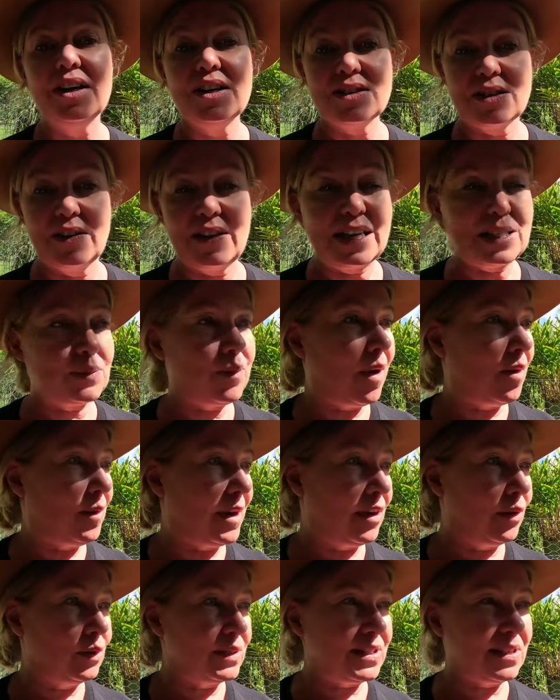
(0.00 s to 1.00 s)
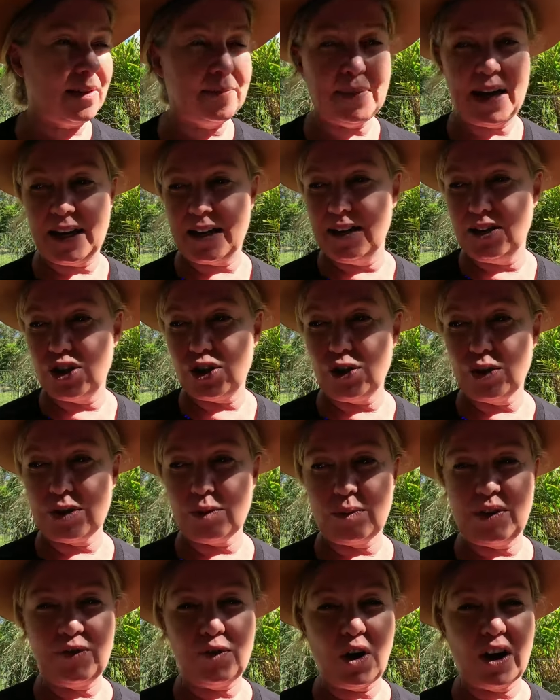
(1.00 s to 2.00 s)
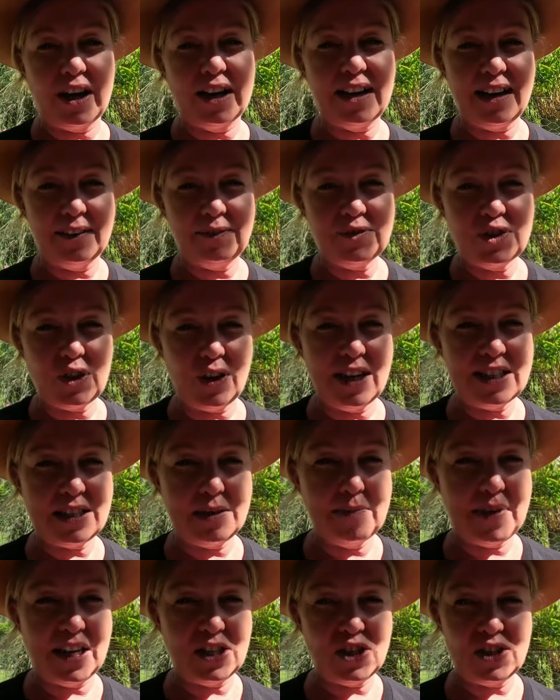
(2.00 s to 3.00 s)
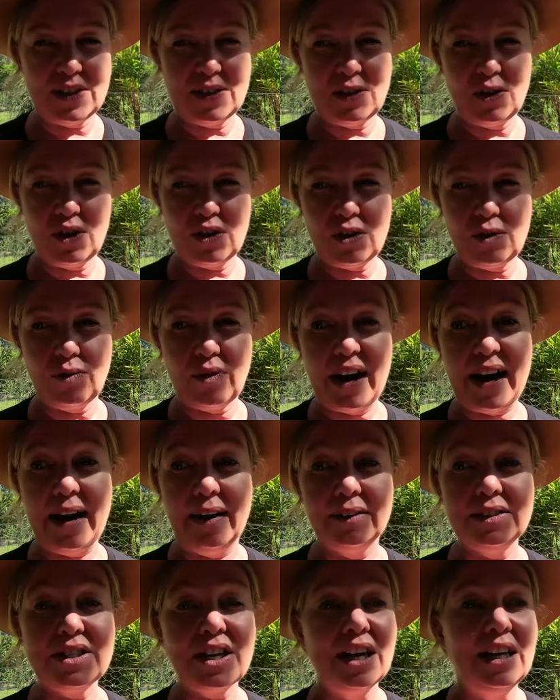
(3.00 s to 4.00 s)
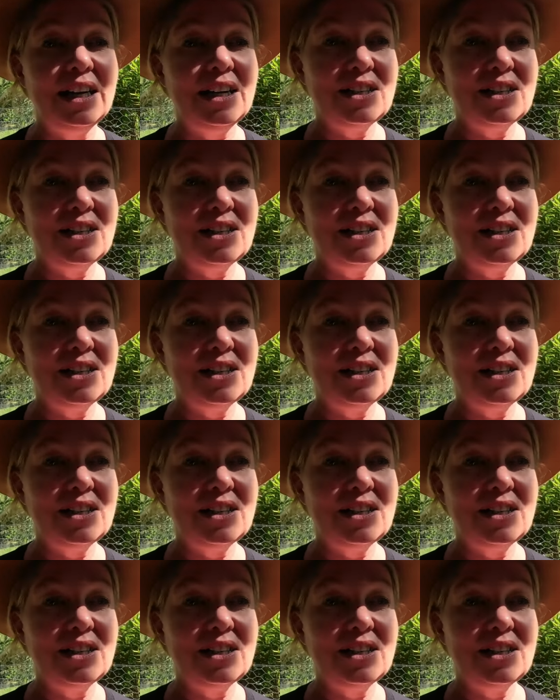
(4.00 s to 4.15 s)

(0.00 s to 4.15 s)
So that's why we're also making sure that we've got enough diatomaceous earth around